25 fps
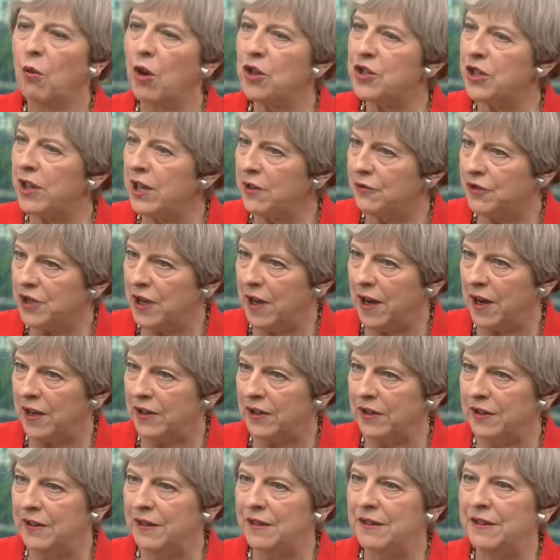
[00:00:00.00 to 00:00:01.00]
What I've
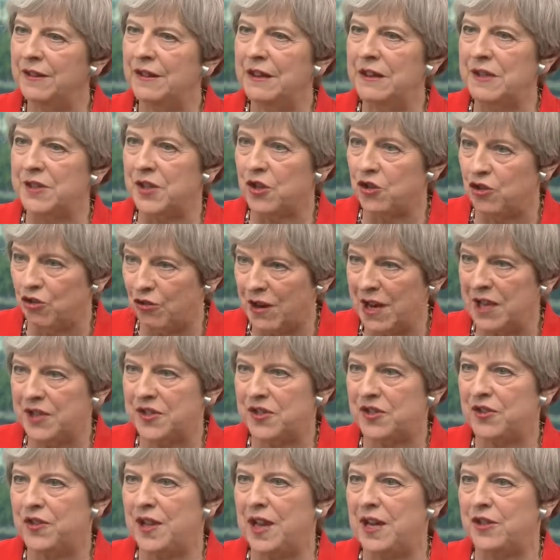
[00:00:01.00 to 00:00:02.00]
done is
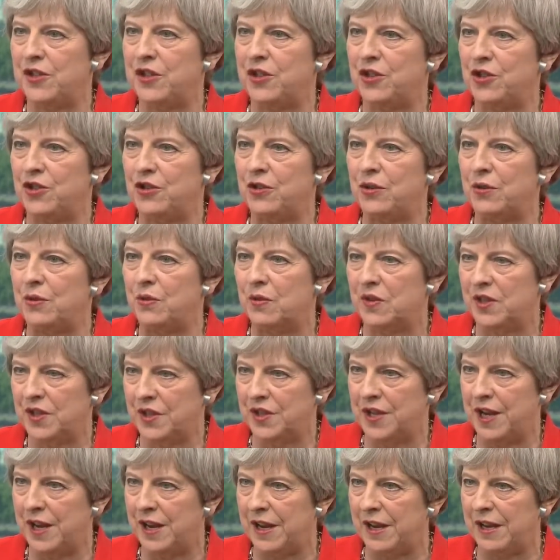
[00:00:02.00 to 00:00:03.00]
addressed that issue
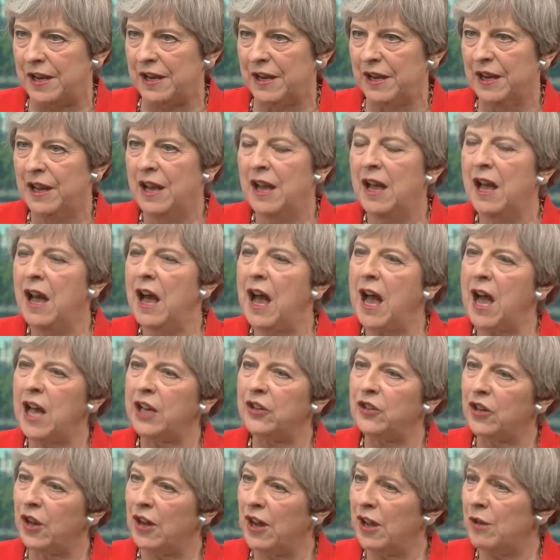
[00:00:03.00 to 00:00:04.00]
today,
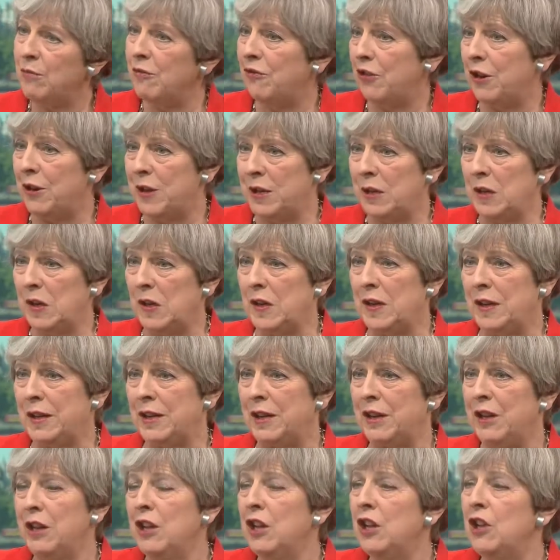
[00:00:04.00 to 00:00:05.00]
and I'm very
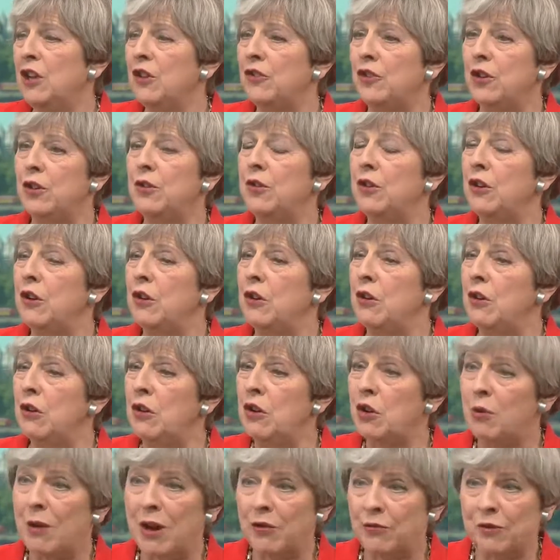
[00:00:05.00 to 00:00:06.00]
clear that
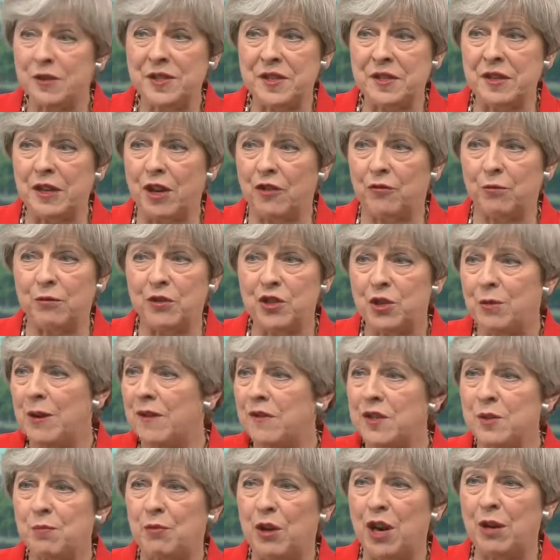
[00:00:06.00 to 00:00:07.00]
whoever is in government,
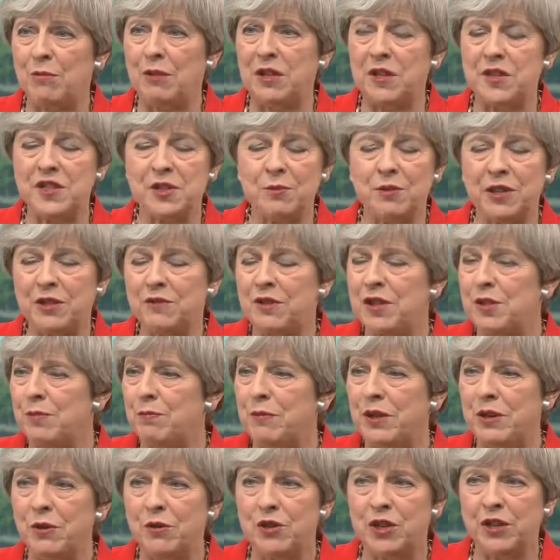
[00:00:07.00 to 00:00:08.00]
whoever's Prime Minister, whether it's
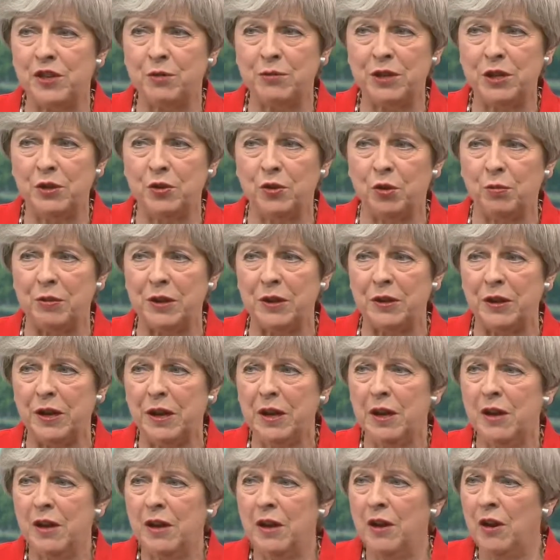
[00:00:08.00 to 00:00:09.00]
me or Jeremy Corbyn,
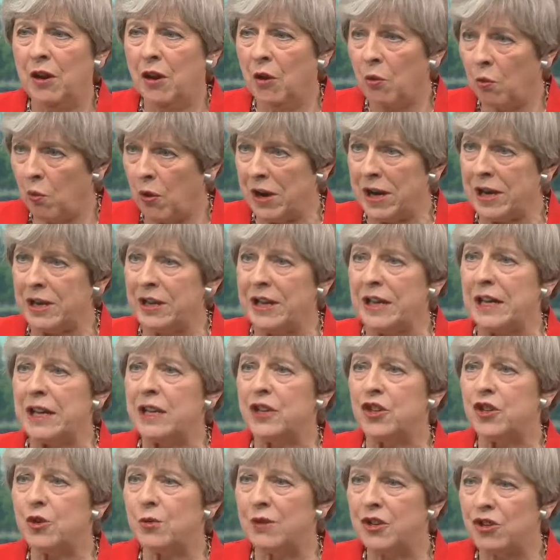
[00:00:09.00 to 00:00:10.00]
we
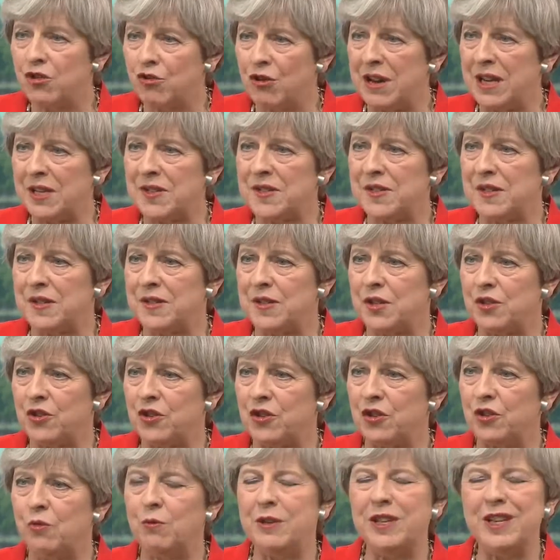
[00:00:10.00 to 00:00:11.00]
need to address this
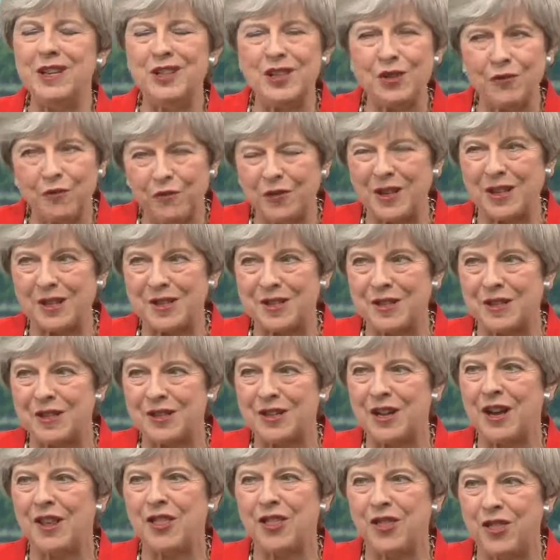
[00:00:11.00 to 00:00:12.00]
issue, we need to fix
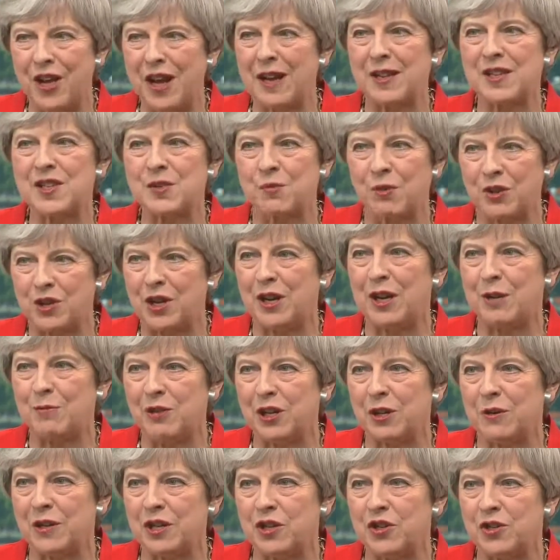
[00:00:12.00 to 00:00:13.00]
it, and that's what I'm
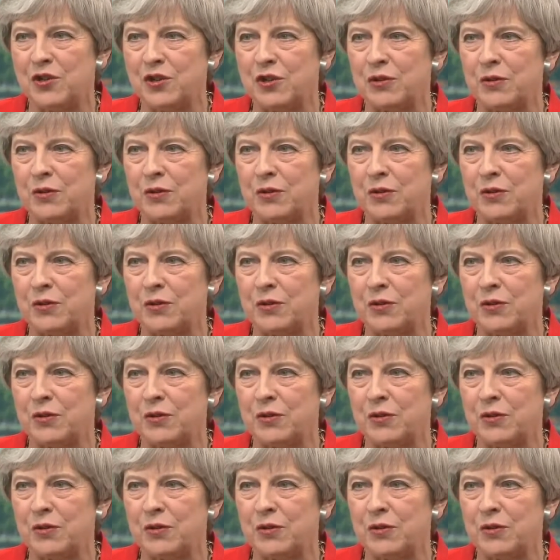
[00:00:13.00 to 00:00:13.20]
going to do.